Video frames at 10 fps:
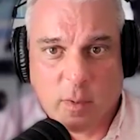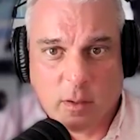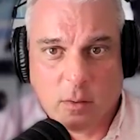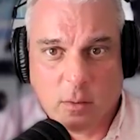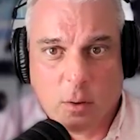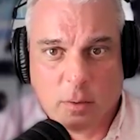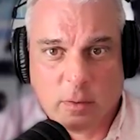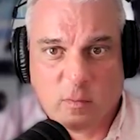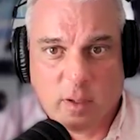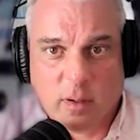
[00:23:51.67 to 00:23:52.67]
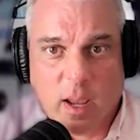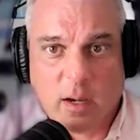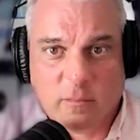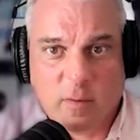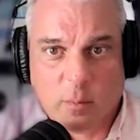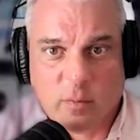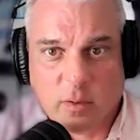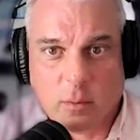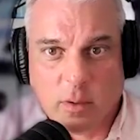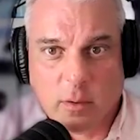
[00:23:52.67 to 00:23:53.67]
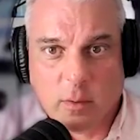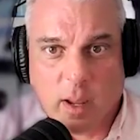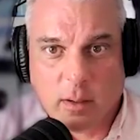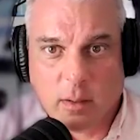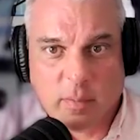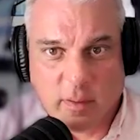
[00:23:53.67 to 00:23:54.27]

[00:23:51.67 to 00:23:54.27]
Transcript: meaning you only spent 95% of what you paid in,